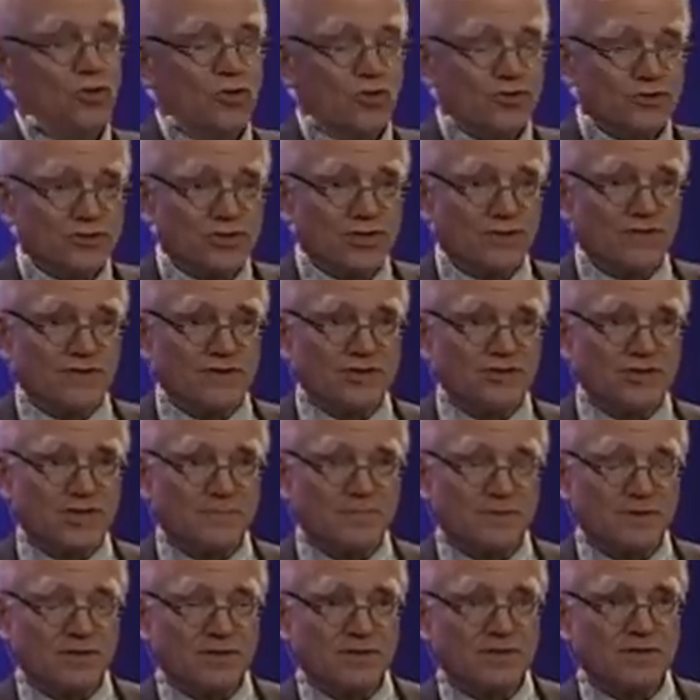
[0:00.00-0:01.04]
Those are the
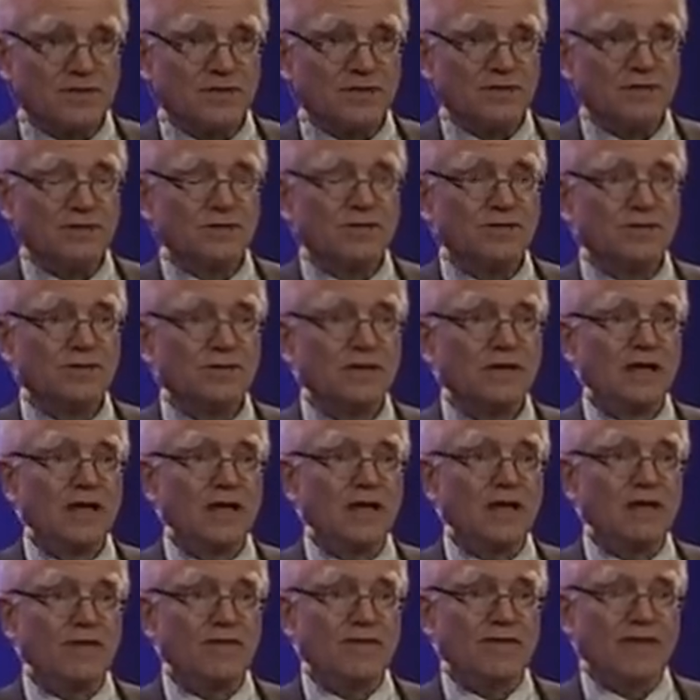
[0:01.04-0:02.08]
substances
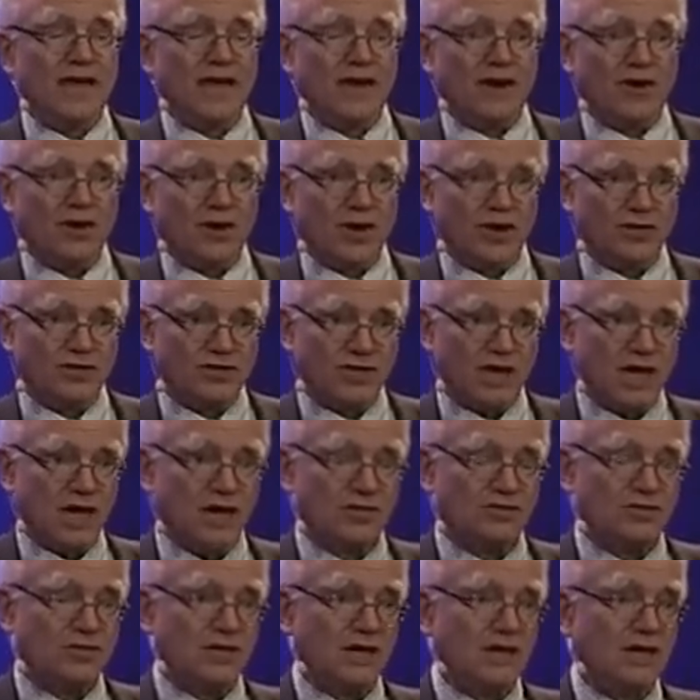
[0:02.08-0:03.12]
that are
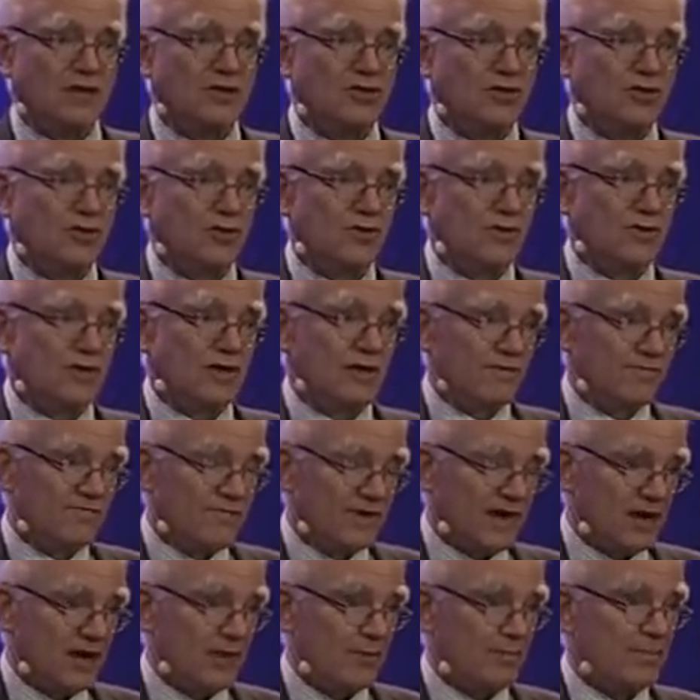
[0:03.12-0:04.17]
toxic to the
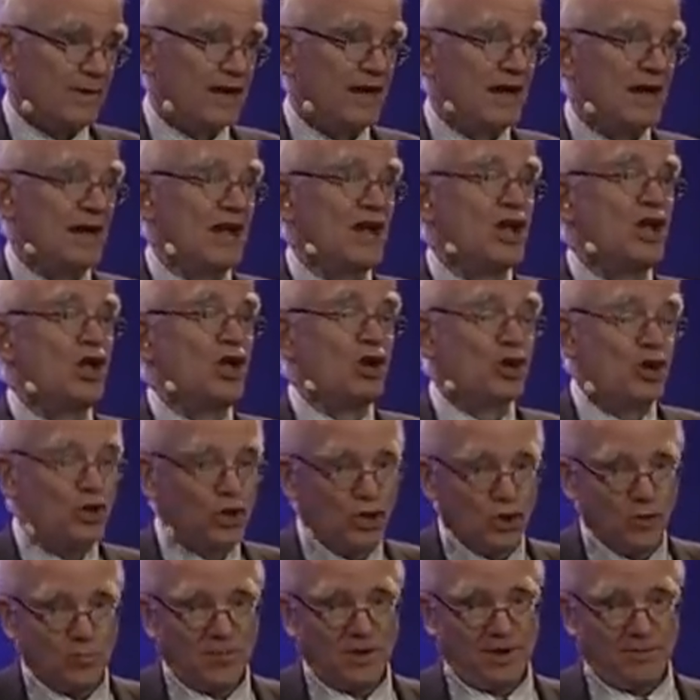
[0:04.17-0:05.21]
developing
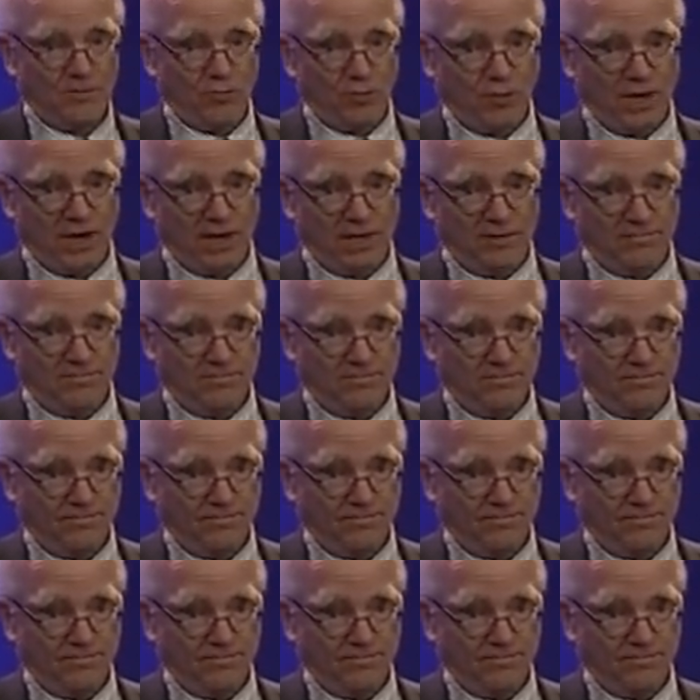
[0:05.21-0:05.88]
human brain.